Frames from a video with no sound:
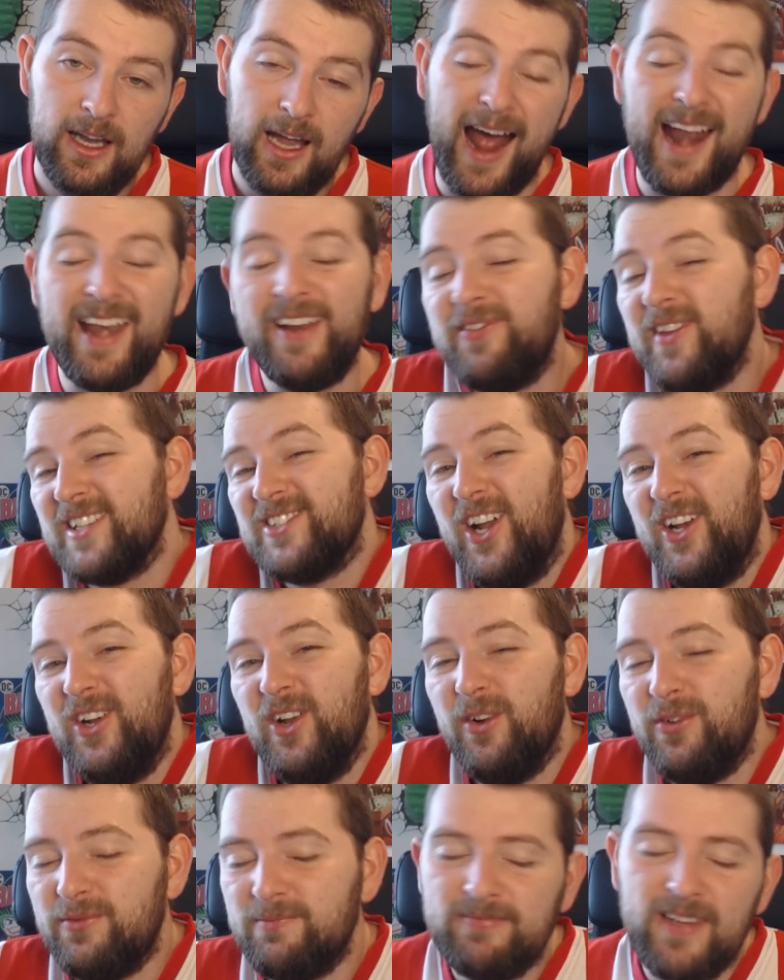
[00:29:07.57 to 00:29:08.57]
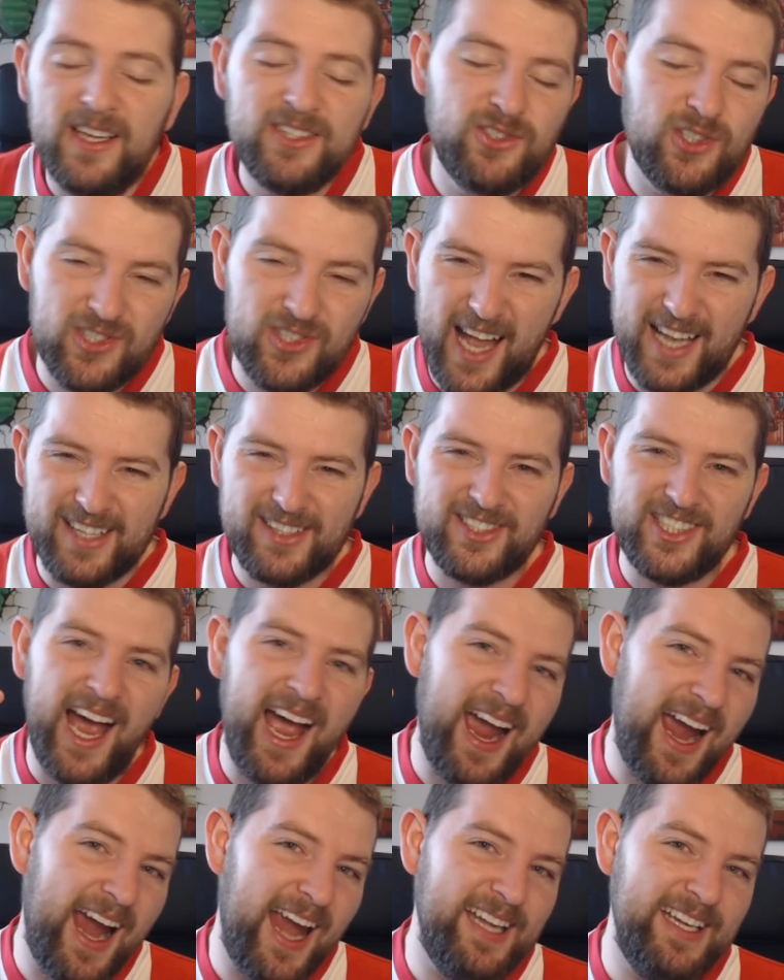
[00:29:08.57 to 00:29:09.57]
And if that's not enough, there's just that
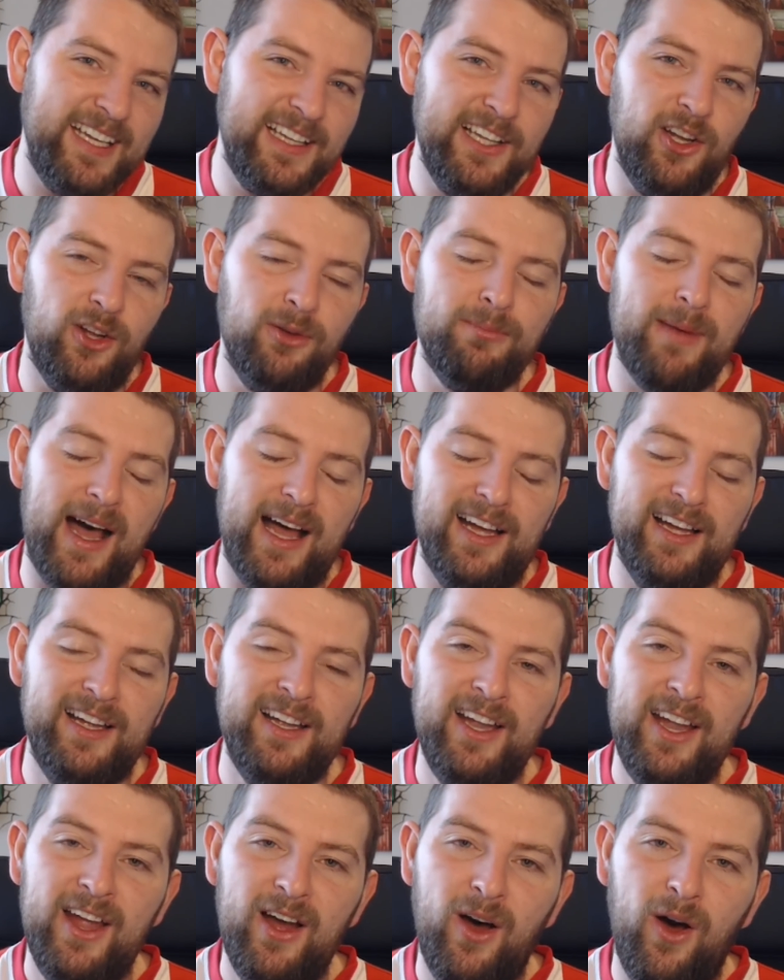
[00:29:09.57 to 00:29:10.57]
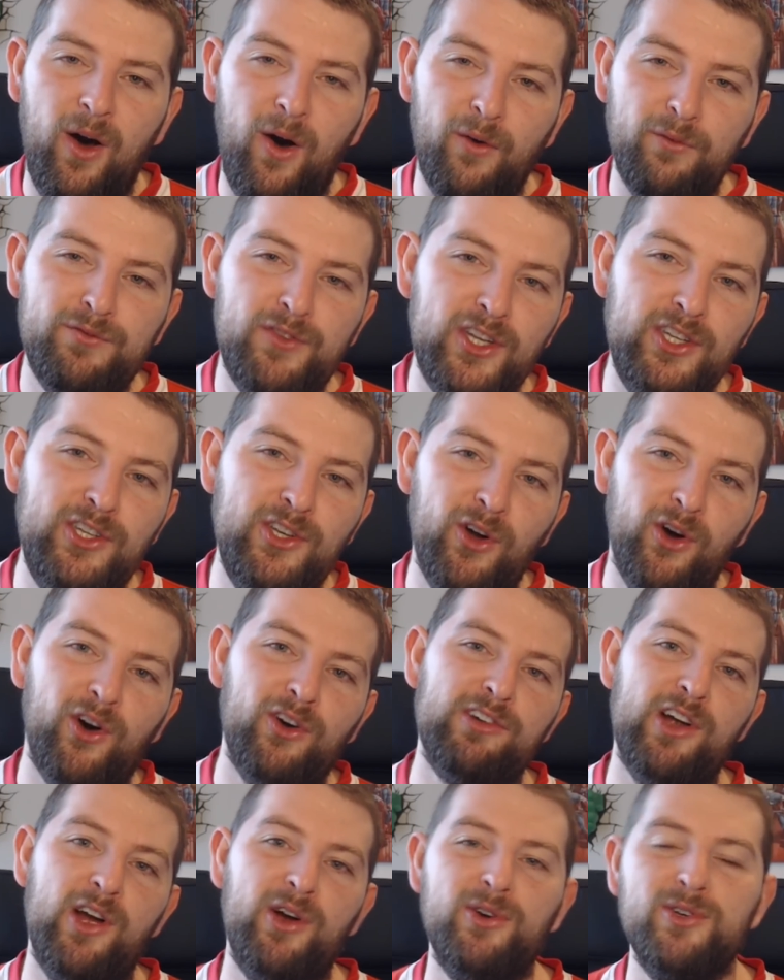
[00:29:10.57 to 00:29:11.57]
tiny little matter of the
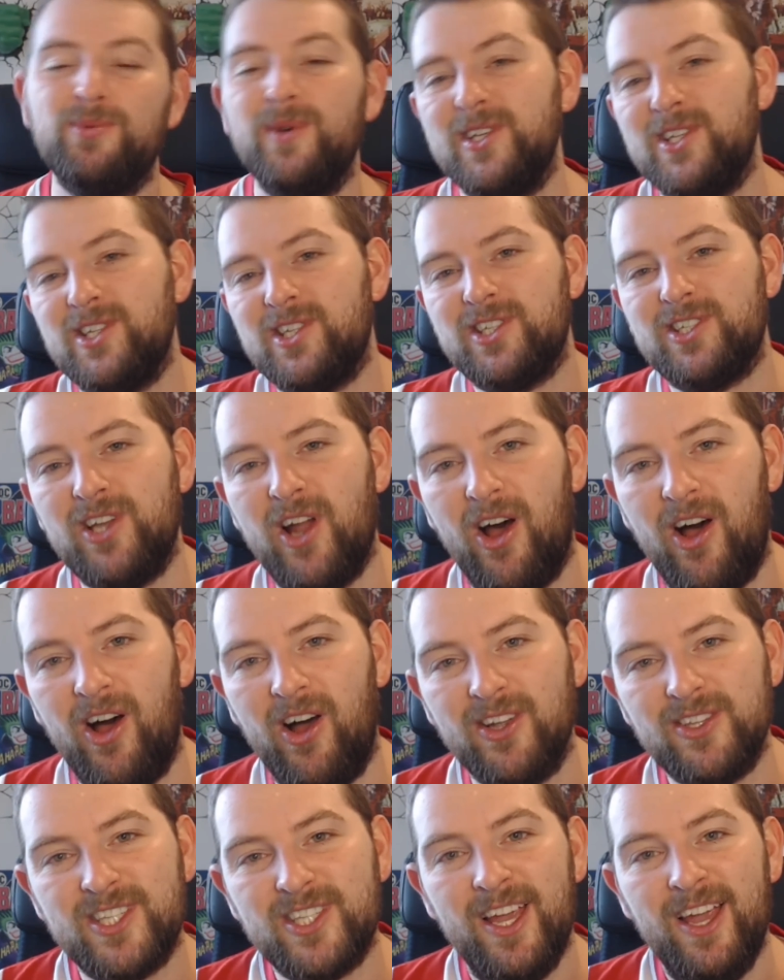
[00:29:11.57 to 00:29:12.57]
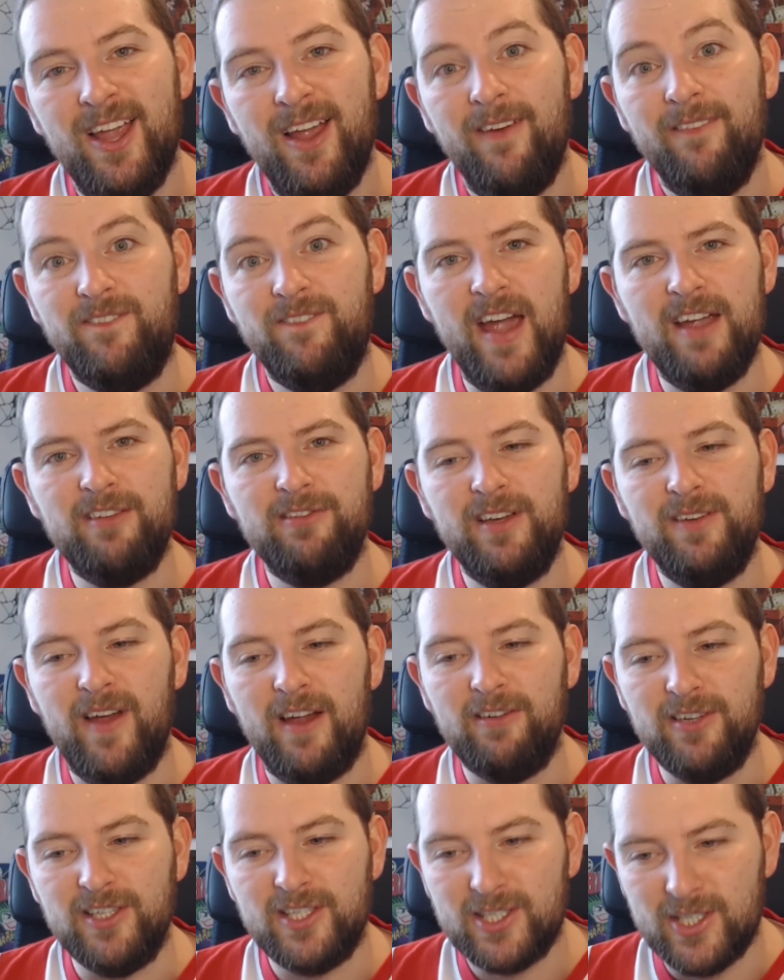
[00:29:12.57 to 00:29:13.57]
Euros, which start very,
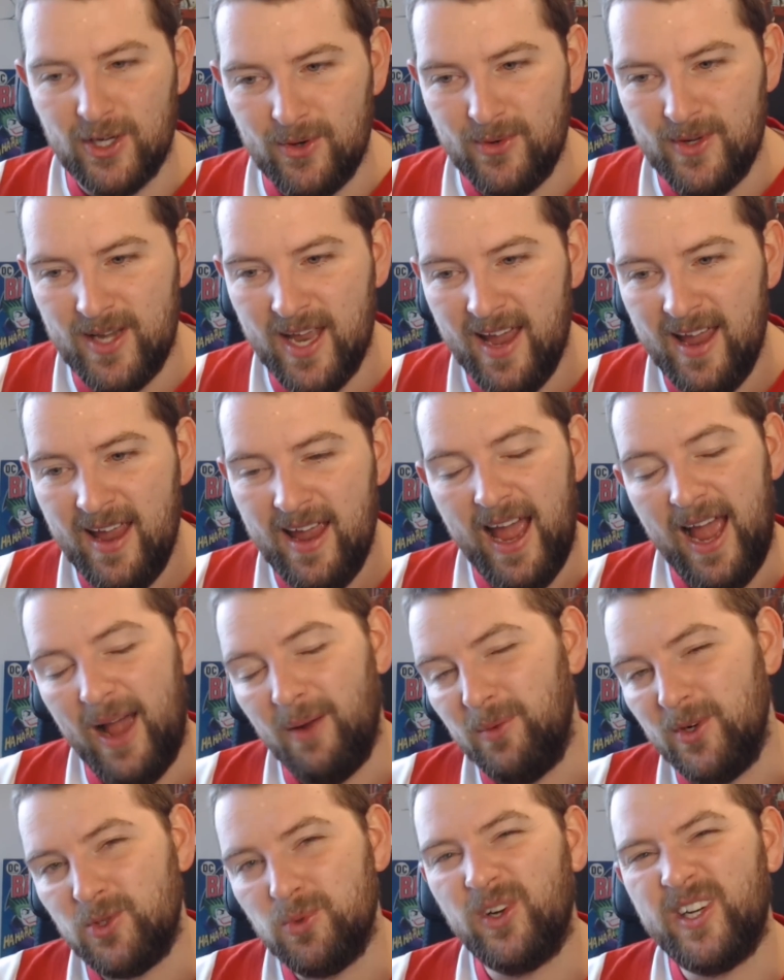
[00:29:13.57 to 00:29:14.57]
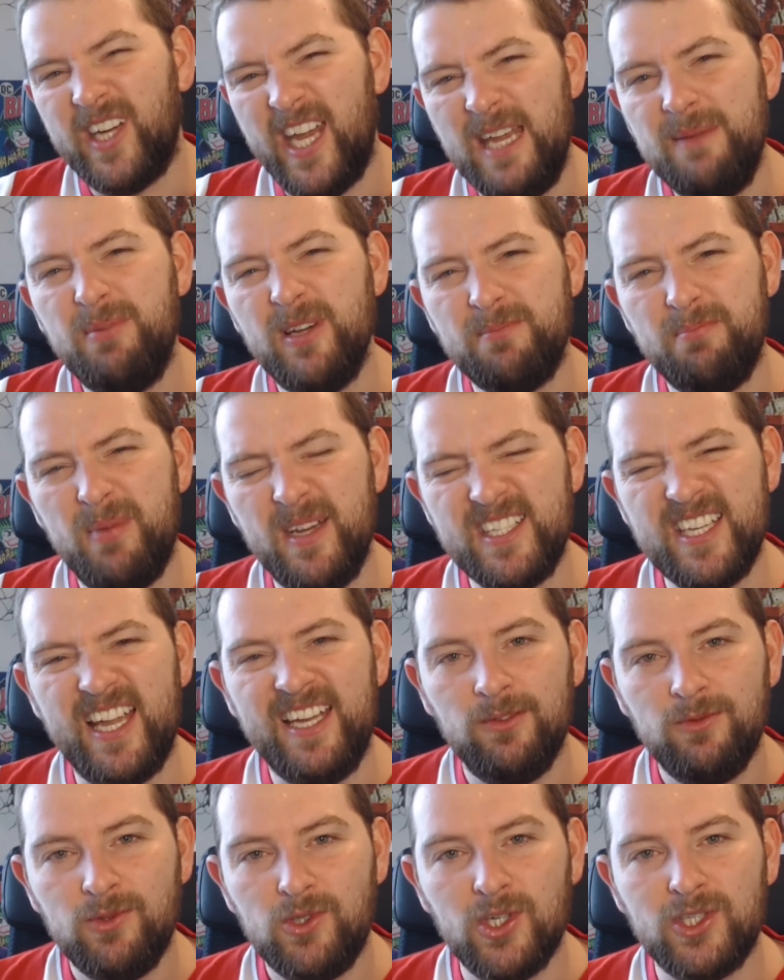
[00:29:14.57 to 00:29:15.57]
very soon and which will keep us
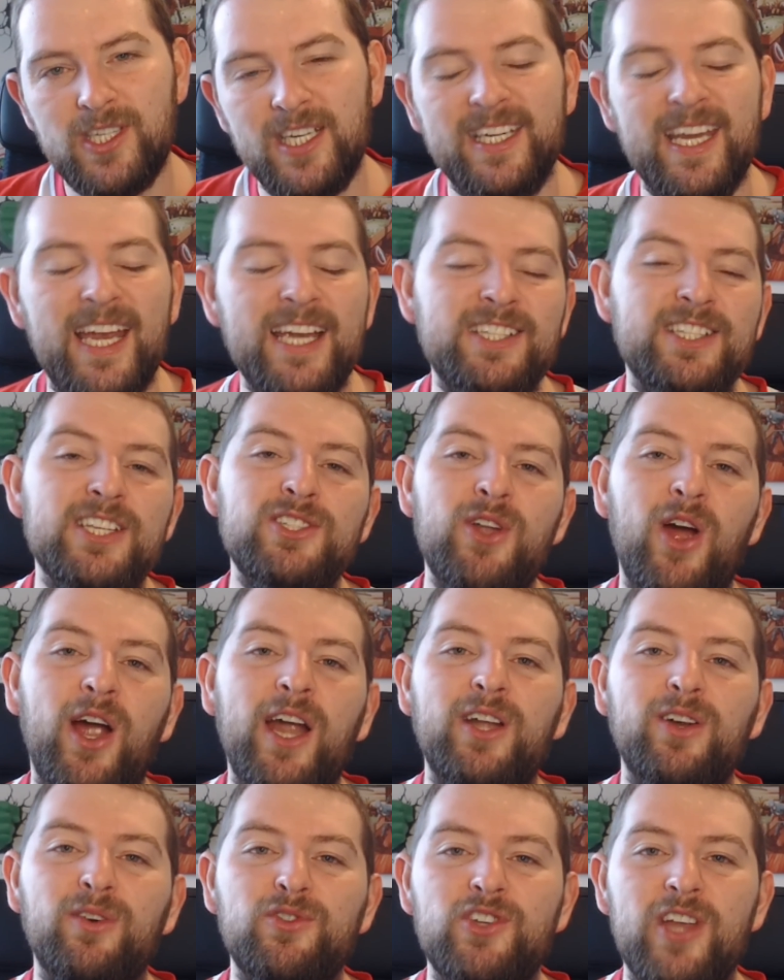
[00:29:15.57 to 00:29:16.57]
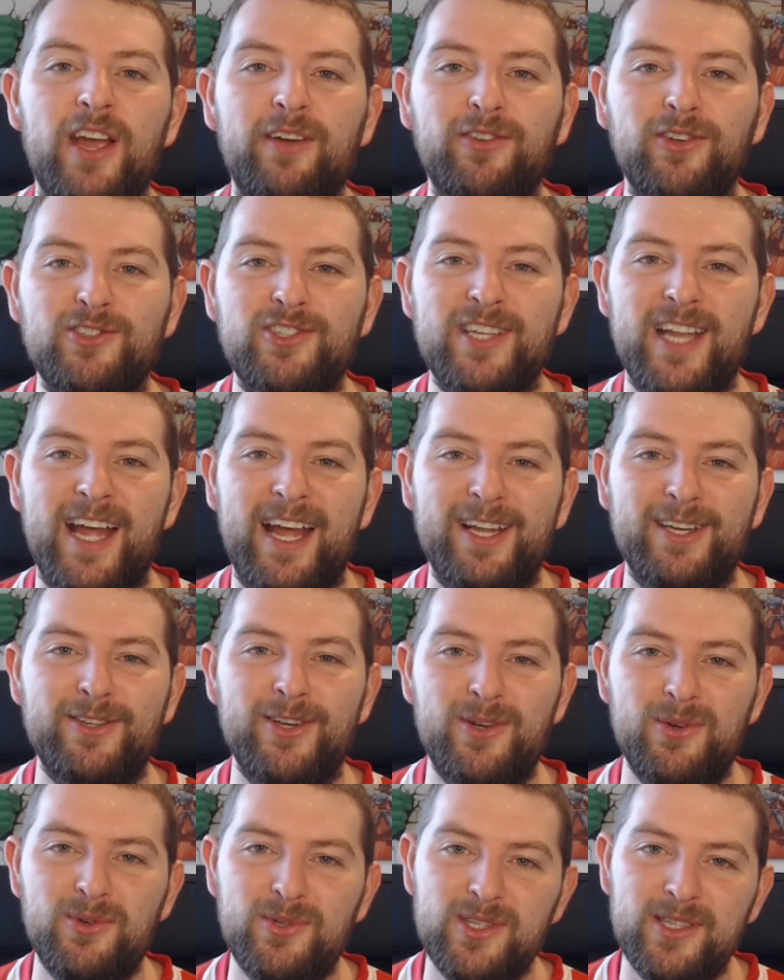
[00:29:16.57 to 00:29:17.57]
busy, just in case there's not enough Sheffield United
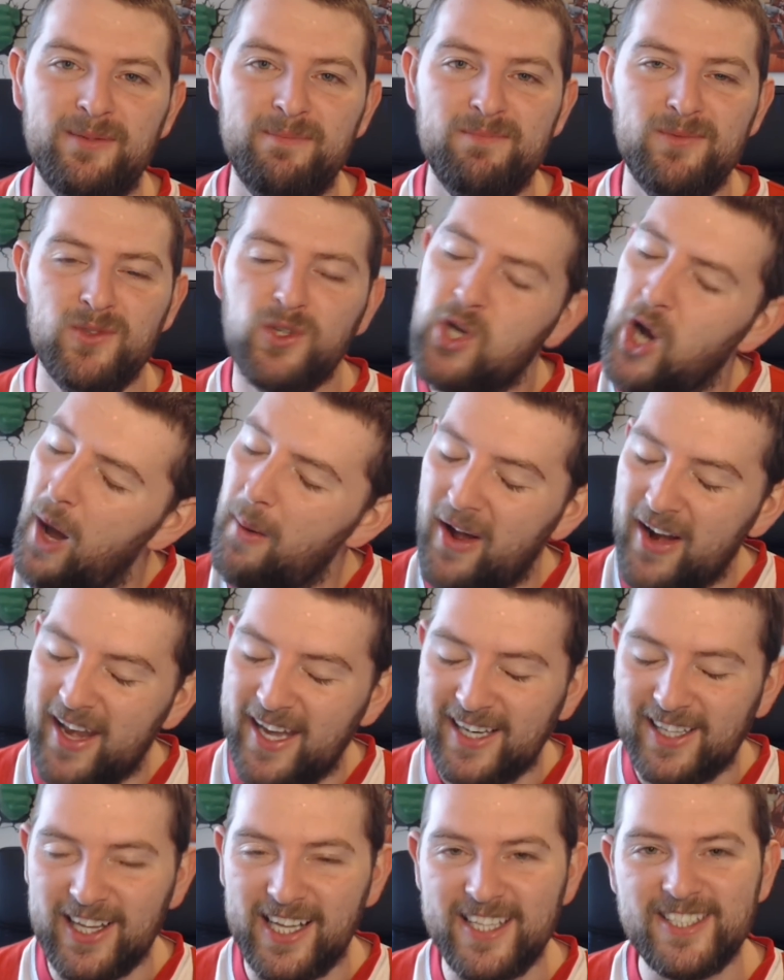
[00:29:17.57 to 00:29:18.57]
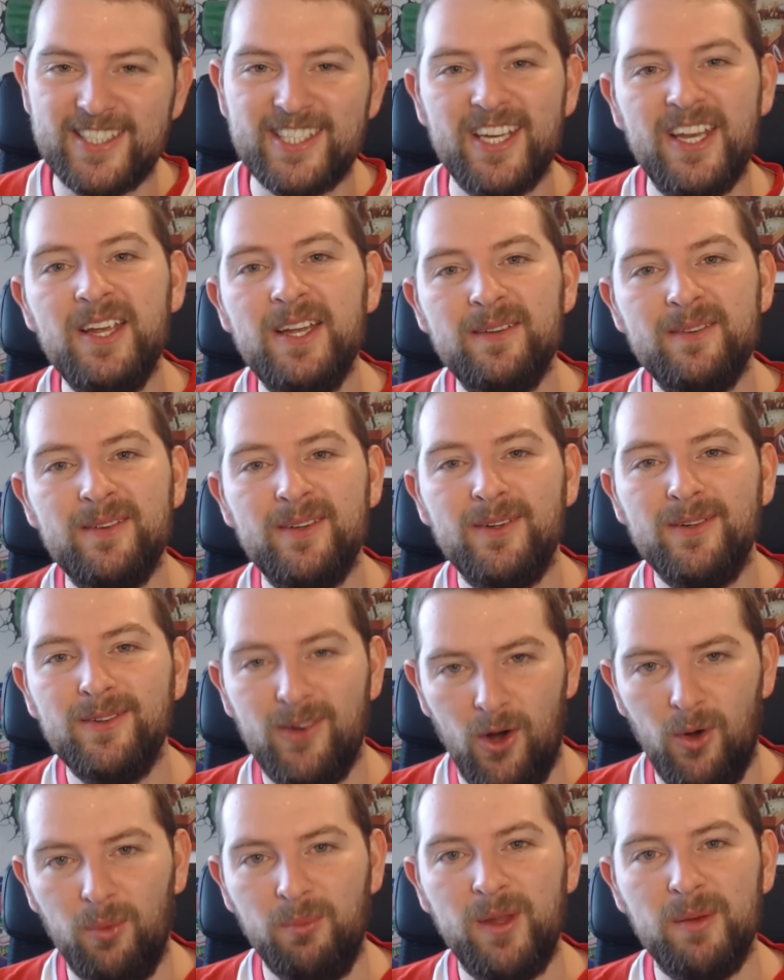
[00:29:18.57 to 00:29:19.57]
news. Come on, England!
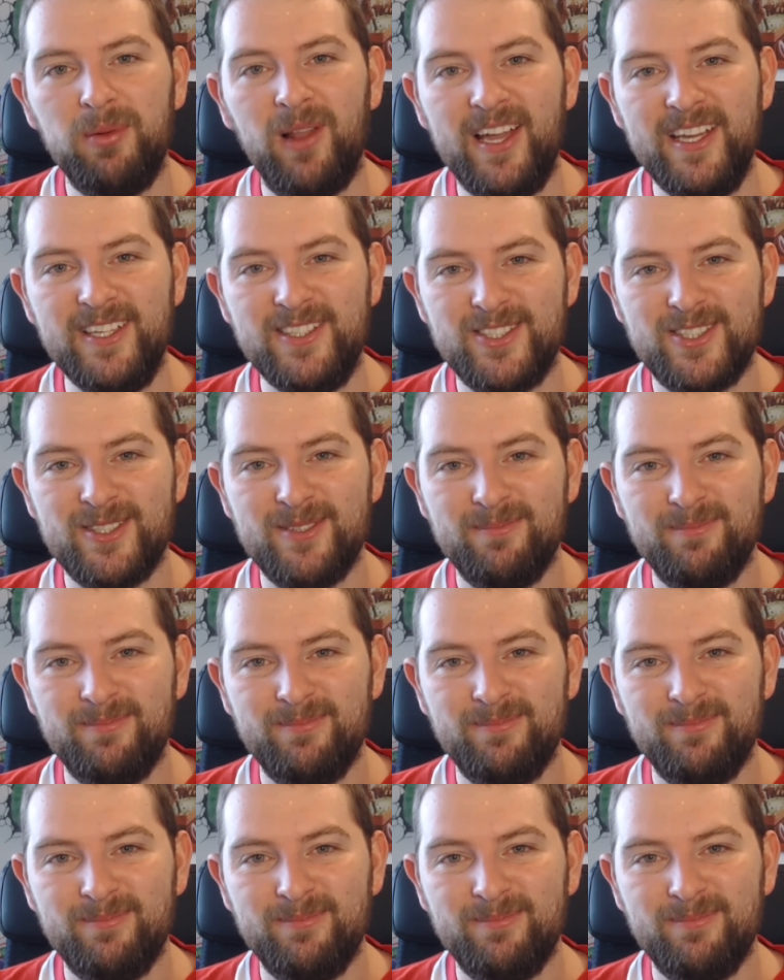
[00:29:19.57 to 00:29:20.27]
Up the Blades.